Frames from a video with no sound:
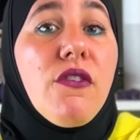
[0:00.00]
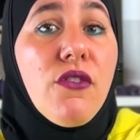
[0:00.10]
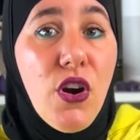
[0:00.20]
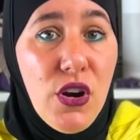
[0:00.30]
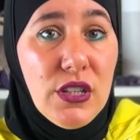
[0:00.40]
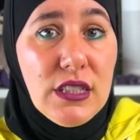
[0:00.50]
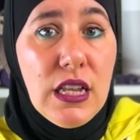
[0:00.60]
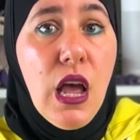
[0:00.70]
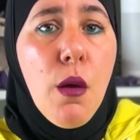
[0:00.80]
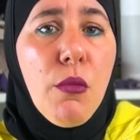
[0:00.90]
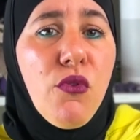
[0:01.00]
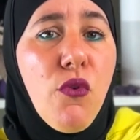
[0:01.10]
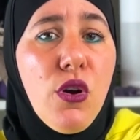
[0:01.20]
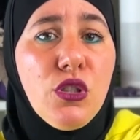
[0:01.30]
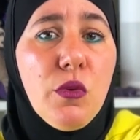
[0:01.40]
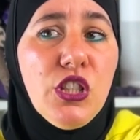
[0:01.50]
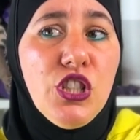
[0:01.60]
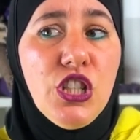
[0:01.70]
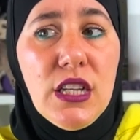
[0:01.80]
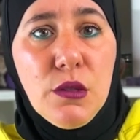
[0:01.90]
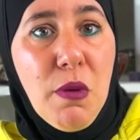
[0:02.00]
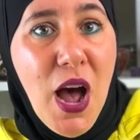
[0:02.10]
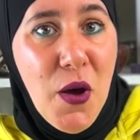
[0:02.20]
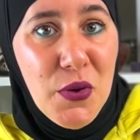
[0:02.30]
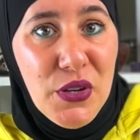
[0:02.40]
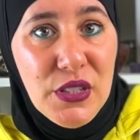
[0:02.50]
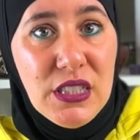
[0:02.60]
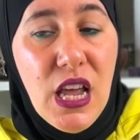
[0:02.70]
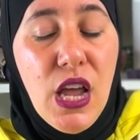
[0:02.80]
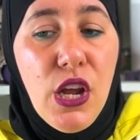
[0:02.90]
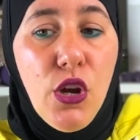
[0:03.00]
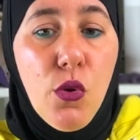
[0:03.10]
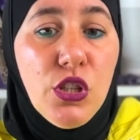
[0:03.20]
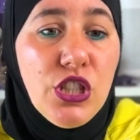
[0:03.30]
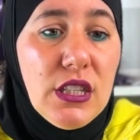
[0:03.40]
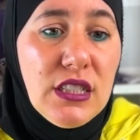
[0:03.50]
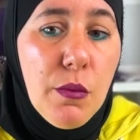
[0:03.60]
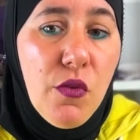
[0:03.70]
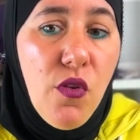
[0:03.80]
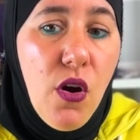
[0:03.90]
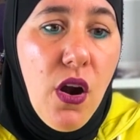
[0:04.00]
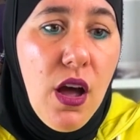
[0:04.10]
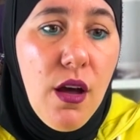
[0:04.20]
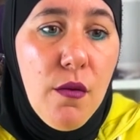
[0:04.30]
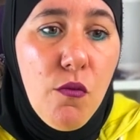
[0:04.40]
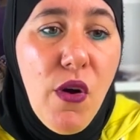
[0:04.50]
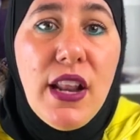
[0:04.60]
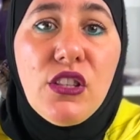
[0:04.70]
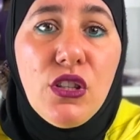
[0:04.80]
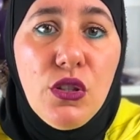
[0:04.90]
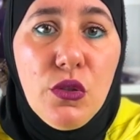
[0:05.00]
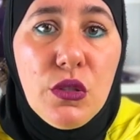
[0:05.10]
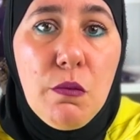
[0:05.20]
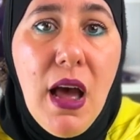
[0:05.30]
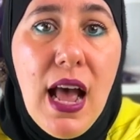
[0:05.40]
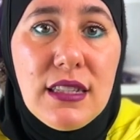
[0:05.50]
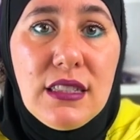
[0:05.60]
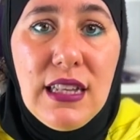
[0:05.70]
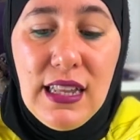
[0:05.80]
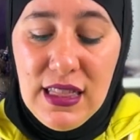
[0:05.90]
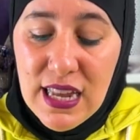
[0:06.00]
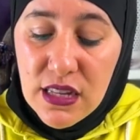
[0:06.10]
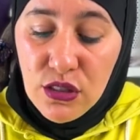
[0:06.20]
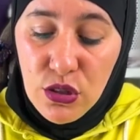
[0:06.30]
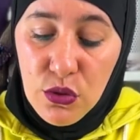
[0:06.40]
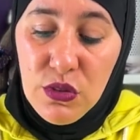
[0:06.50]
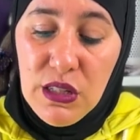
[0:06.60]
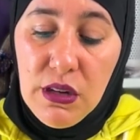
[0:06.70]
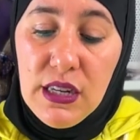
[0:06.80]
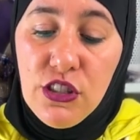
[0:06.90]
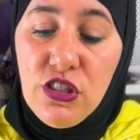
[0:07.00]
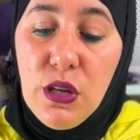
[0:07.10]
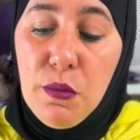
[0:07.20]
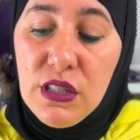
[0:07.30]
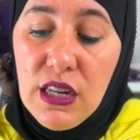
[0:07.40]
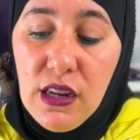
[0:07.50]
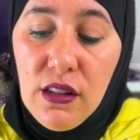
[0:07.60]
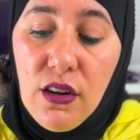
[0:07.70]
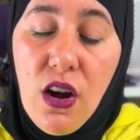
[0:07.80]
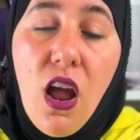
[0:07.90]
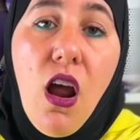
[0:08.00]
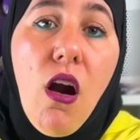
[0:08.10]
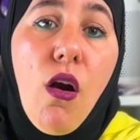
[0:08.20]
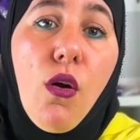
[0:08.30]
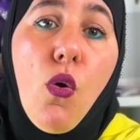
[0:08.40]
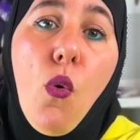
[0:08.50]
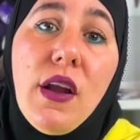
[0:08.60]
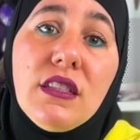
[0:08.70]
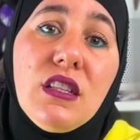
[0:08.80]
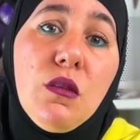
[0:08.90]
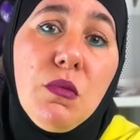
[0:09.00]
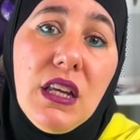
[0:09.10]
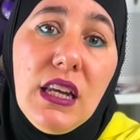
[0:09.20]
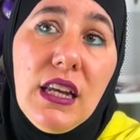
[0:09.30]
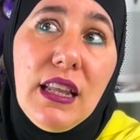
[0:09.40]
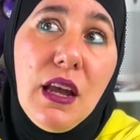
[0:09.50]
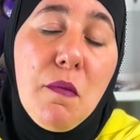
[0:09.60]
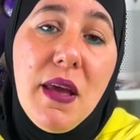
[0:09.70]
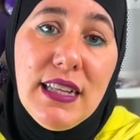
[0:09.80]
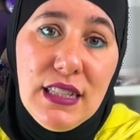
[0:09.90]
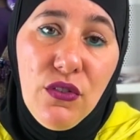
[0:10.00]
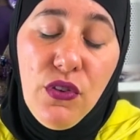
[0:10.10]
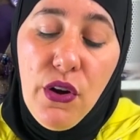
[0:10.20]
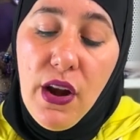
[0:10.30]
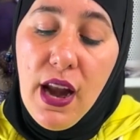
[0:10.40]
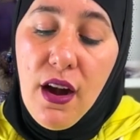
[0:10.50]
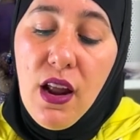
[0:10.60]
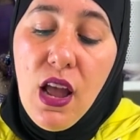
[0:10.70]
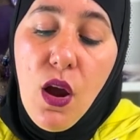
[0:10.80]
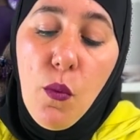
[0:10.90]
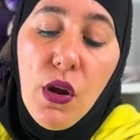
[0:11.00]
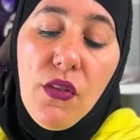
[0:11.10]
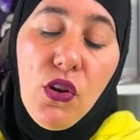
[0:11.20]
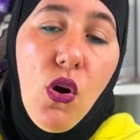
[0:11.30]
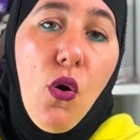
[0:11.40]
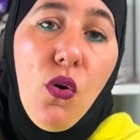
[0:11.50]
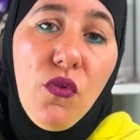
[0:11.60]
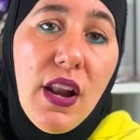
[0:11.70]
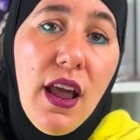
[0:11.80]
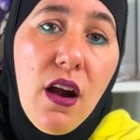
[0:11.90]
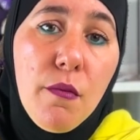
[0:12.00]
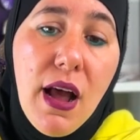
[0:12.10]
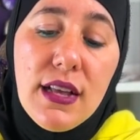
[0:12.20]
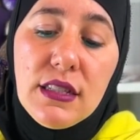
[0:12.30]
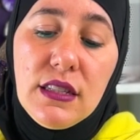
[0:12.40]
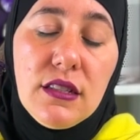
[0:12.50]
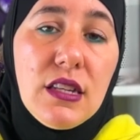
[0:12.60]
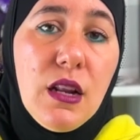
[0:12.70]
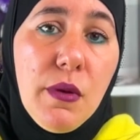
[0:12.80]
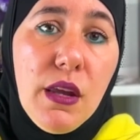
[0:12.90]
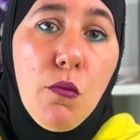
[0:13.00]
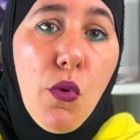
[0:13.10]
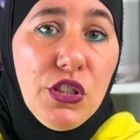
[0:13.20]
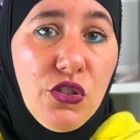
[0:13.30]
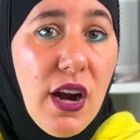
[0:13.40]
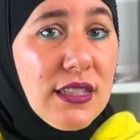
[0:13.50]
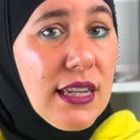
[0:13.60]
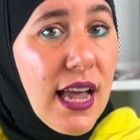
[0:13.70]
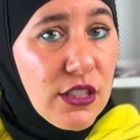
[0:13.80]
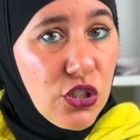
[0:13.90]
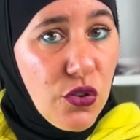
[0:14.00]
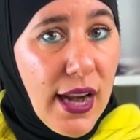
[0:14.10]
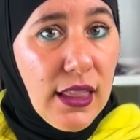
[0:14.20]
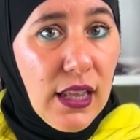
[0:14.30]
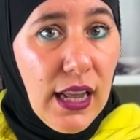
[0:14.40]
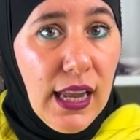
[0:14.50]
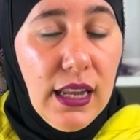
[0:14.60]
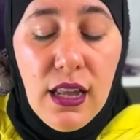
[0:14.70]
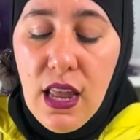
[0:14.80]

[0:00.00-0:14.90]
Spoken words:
first before doing just powders, you know, and just some of our ready to use masks. Like these 2 deep conditioners in particular are going to be like amazing for your hair. We got the cocoa butter hair mask. This is going to be moisturizing and strengthening.